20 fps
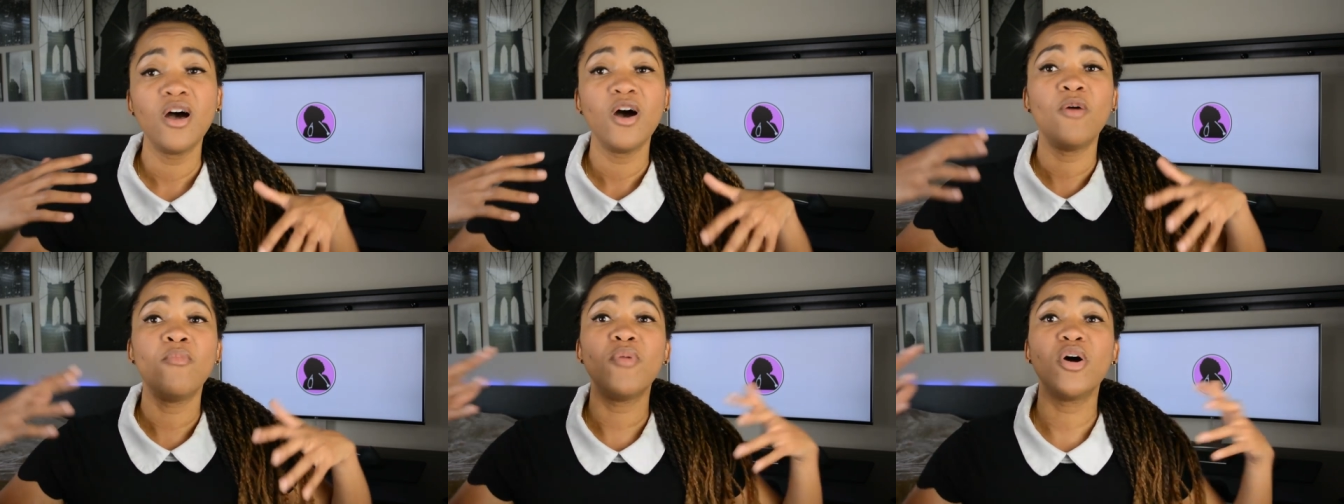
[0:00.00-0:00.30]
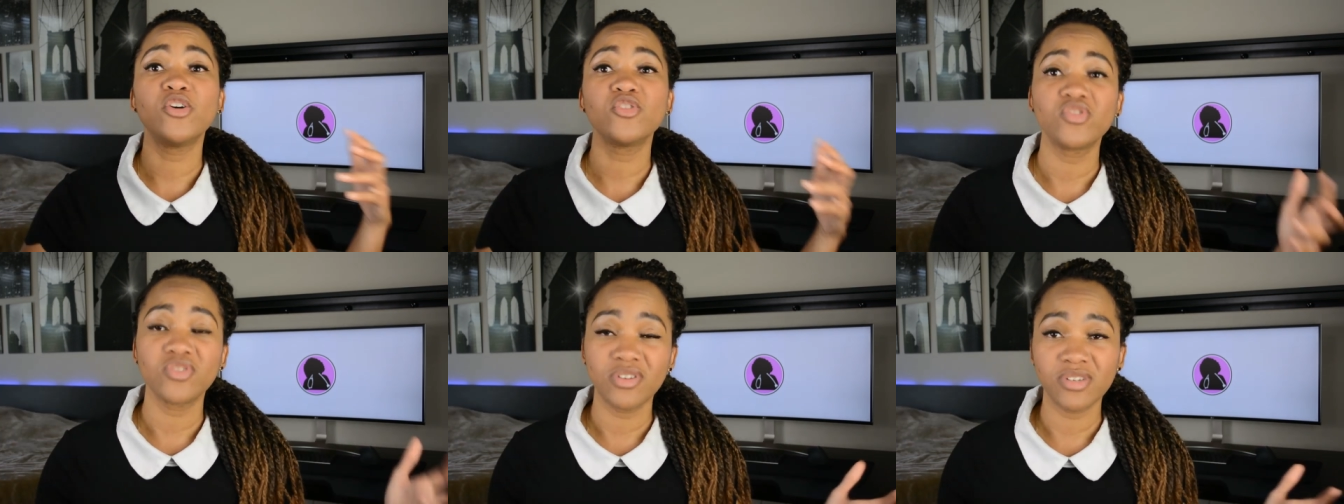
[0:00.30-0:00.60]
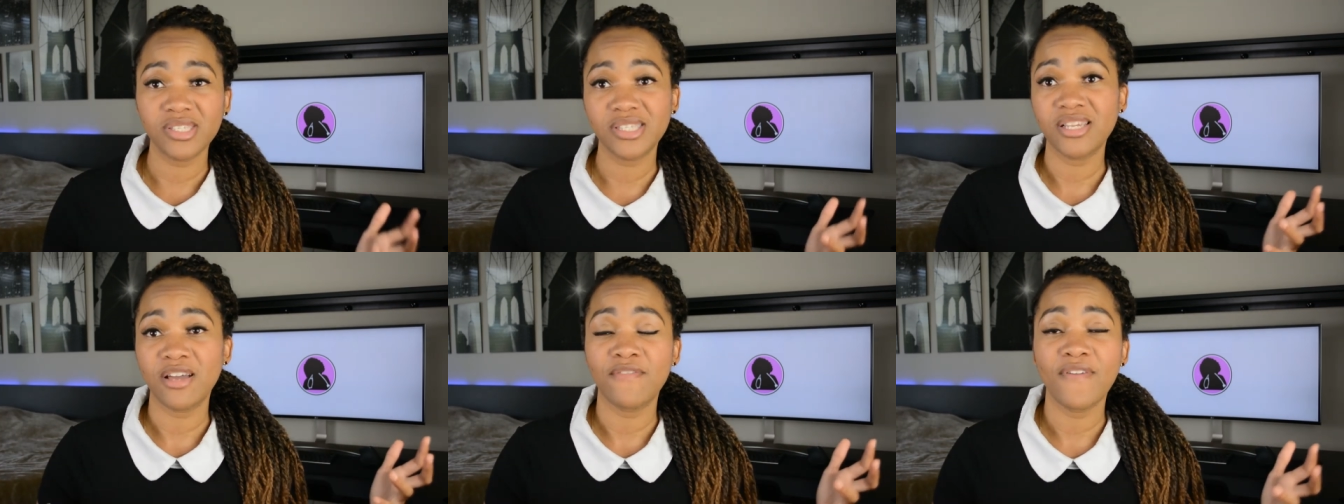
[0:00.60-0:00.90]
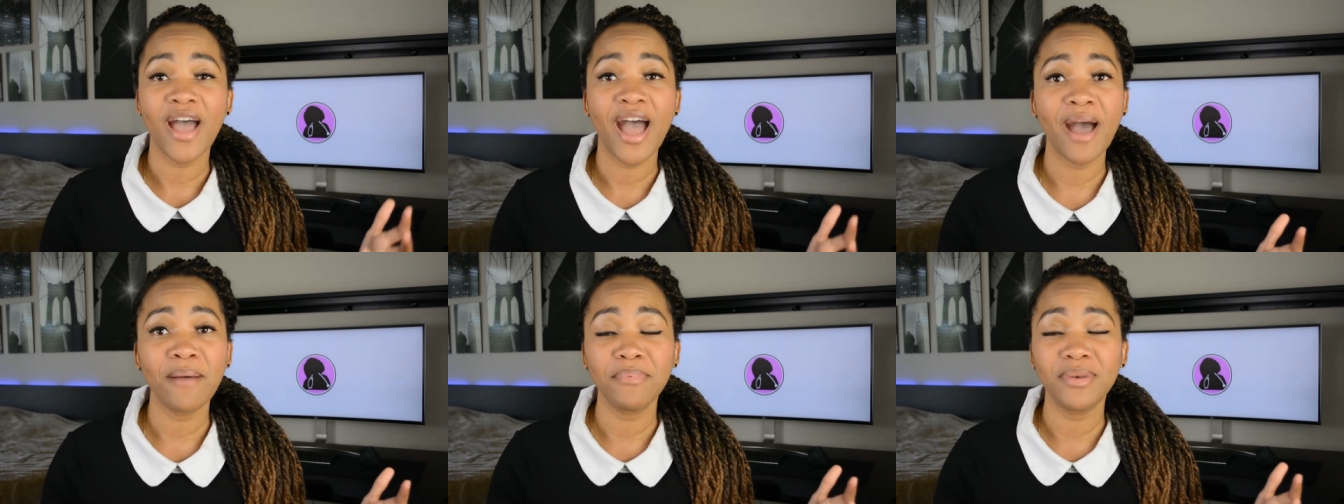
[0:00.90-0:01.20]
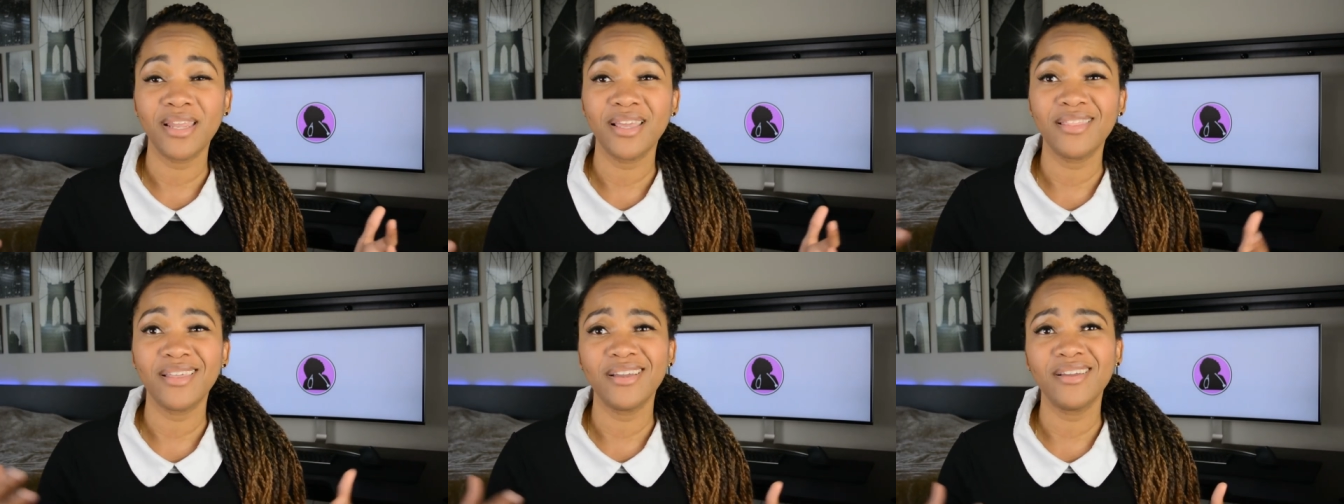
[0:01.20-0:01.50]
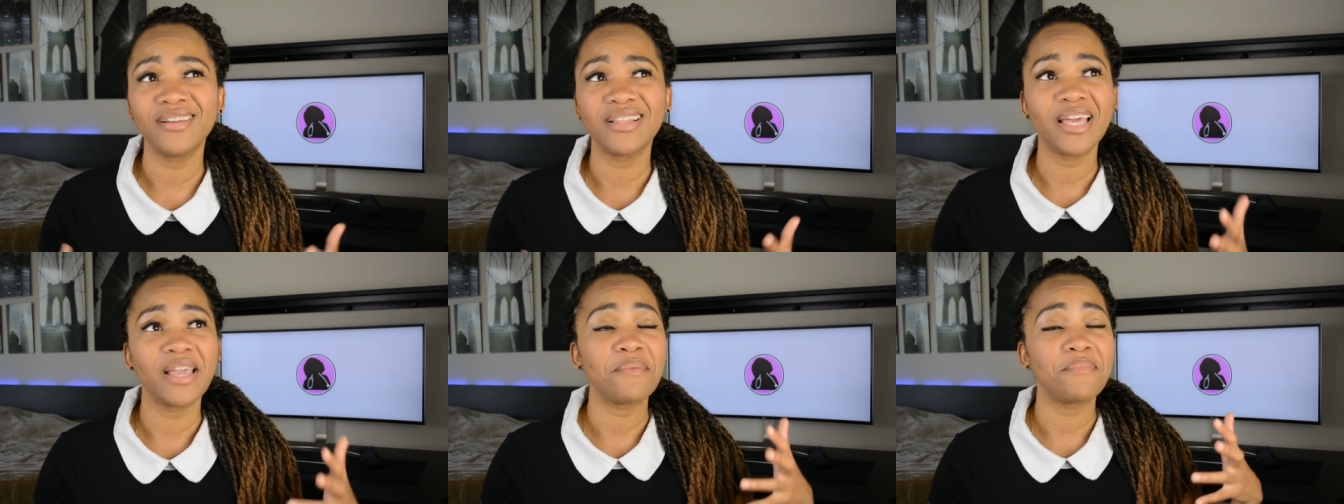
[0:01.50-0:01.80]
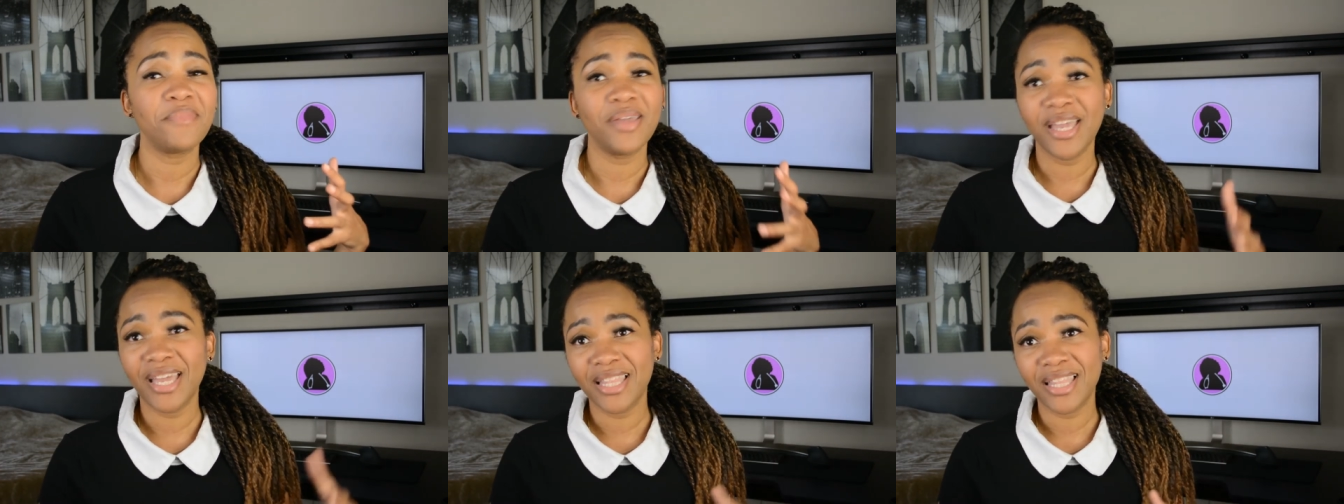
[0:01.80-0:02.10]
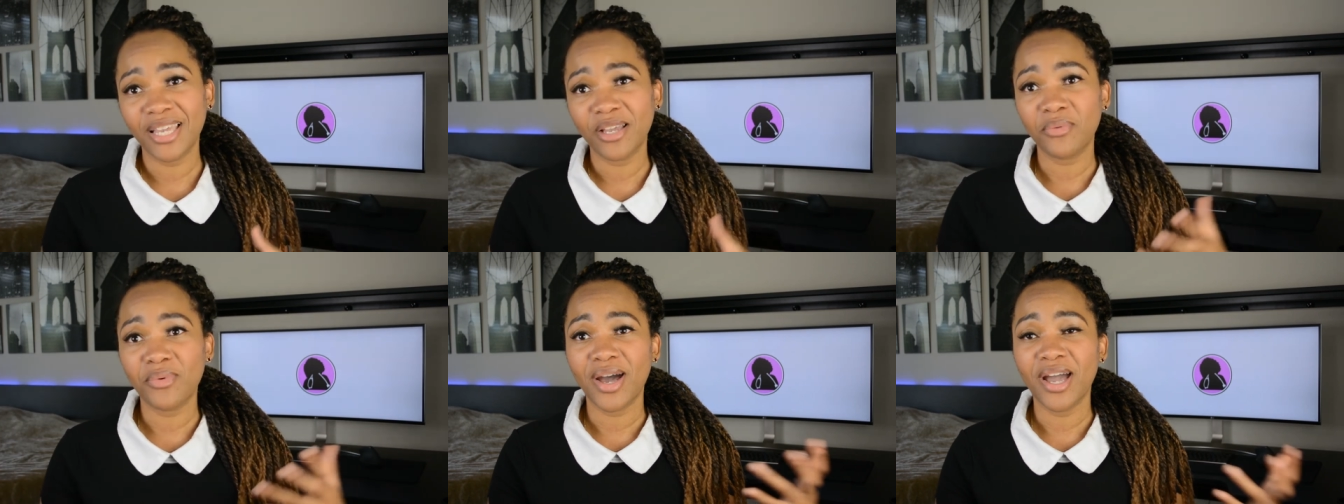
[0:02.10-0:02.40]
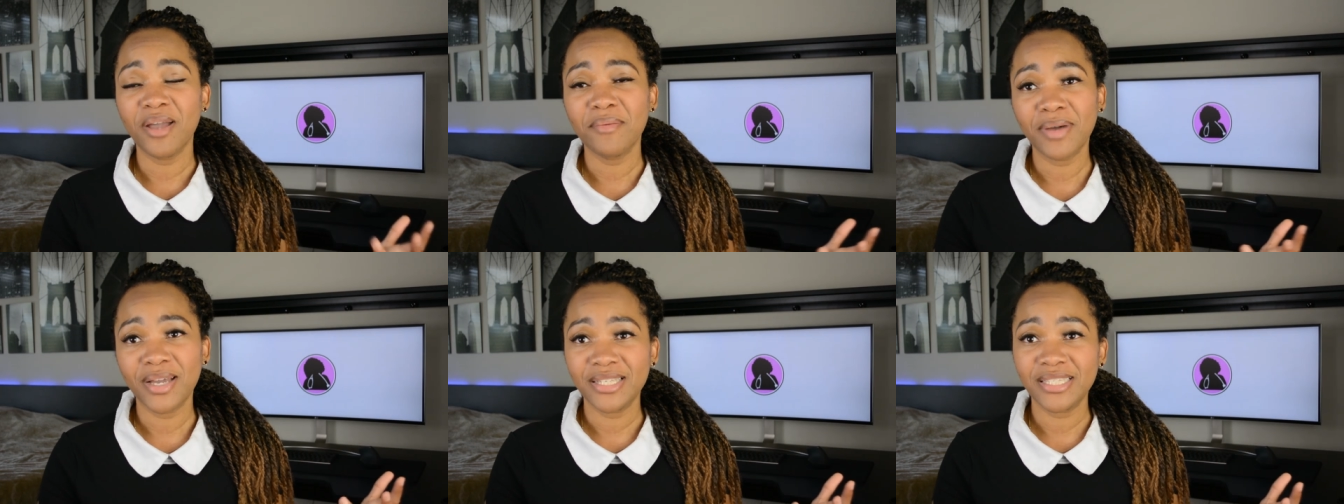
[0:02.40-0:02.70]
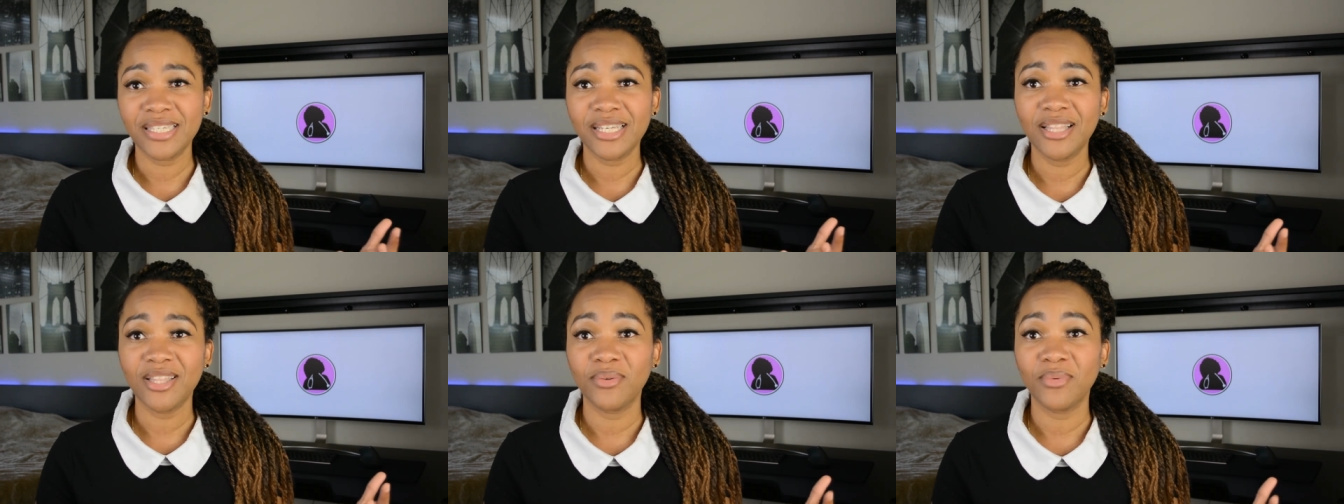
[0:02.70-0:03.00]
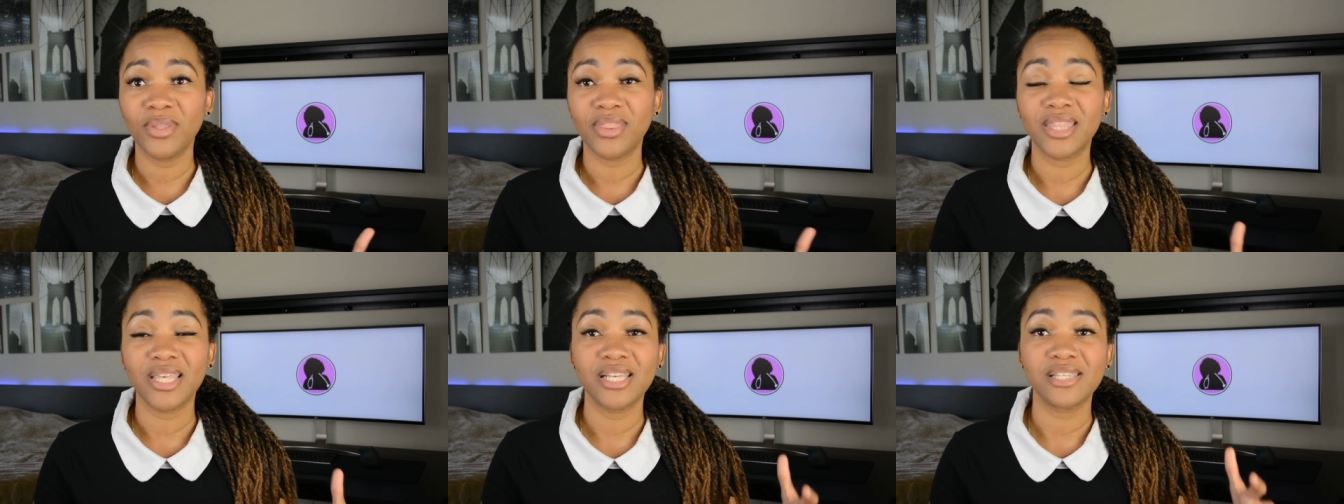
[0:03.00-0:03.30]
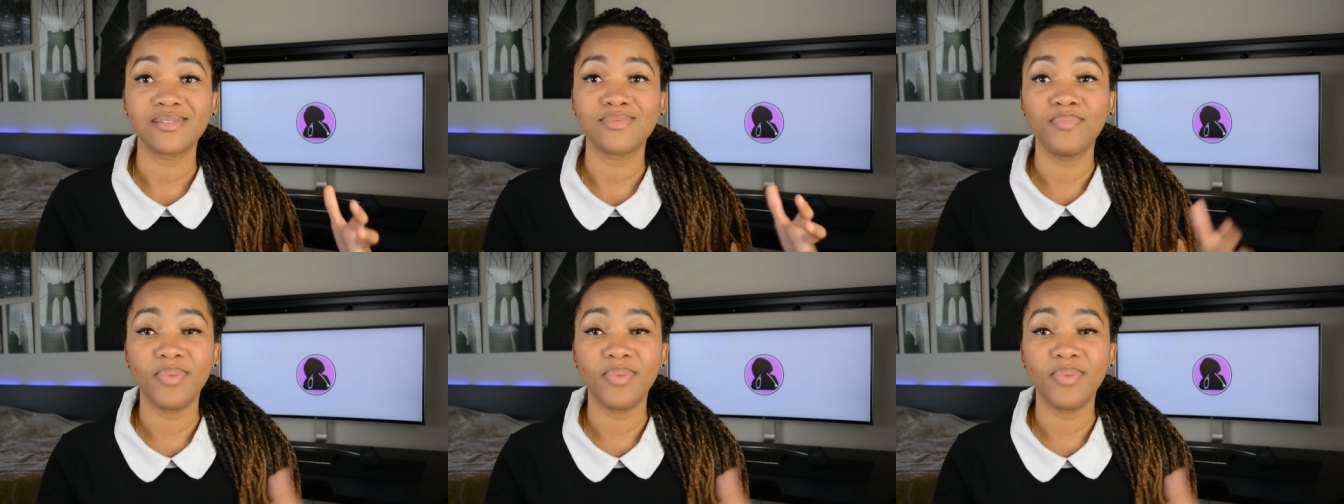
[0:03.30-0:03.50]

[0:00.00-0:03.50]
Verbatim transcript: emotional stuff happening that you're man, why am I dealing with this?